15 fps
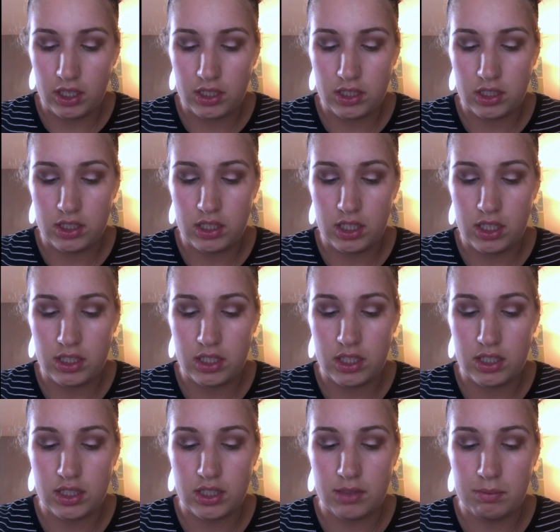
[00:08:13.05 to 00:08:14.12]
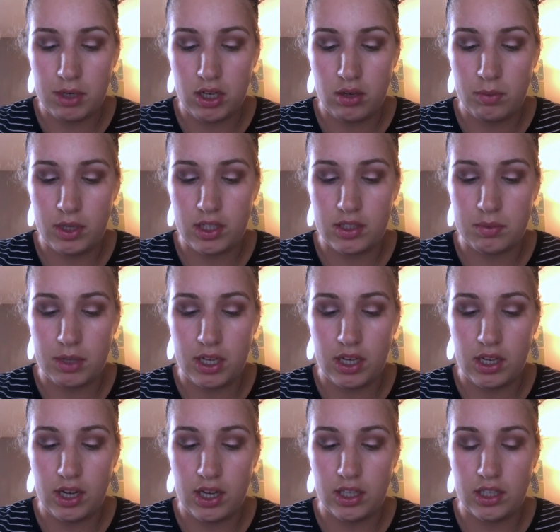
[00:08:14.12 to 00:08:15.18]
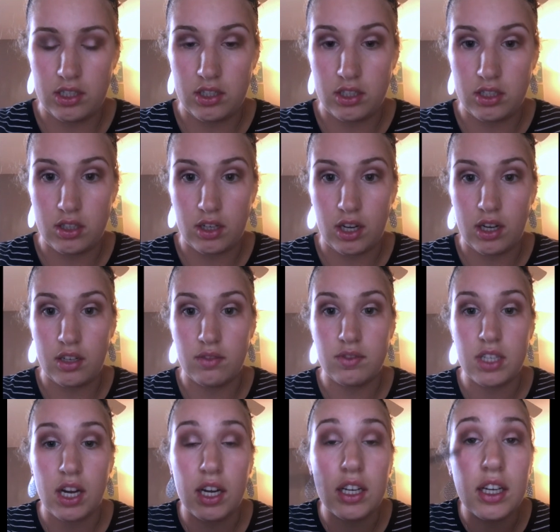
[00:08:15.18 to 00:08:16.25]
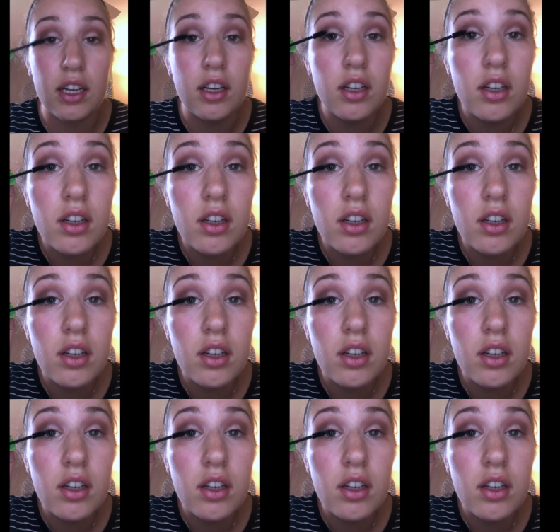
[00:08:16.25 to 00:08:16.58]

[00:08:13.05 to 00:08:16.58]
It's just easy, it's small because my eyelashes are kind of tiny.